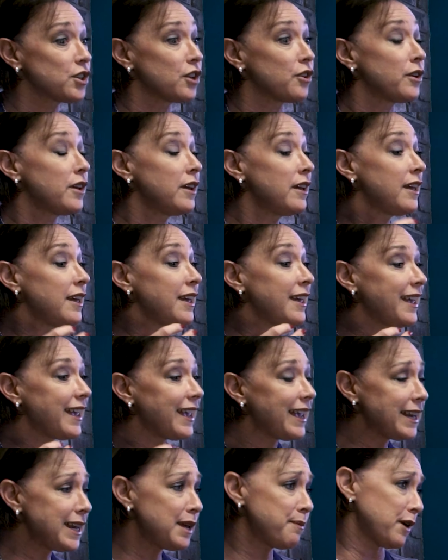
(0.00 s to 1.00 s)
So
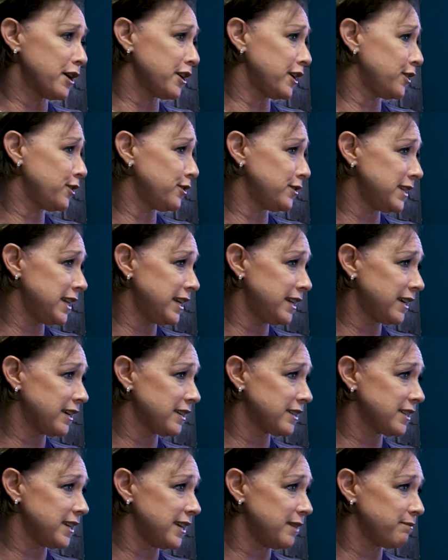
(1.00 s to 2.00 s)
anybody who's leading
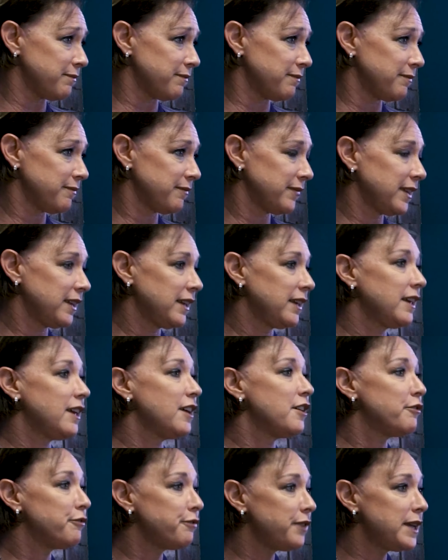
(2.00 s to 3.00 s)
a team,
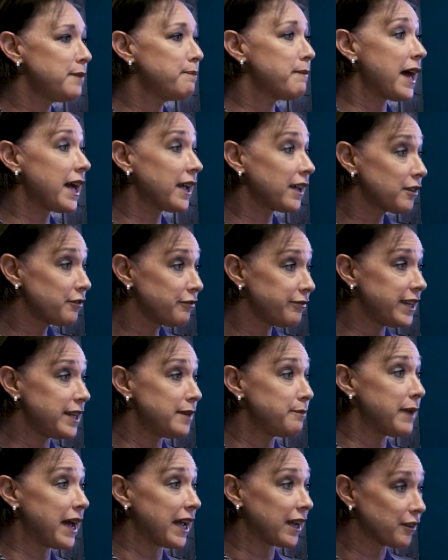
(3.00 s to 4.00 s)
feedback,
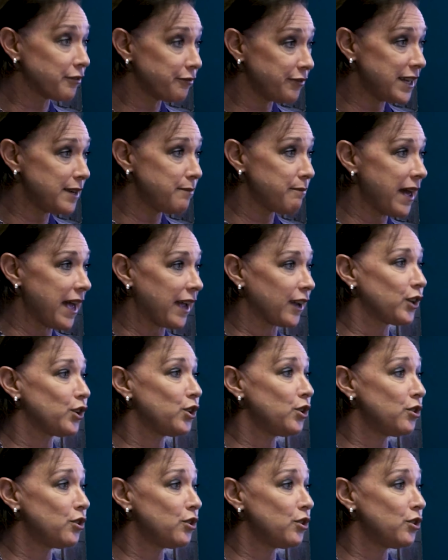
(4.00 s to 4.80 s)
feedback, feedback.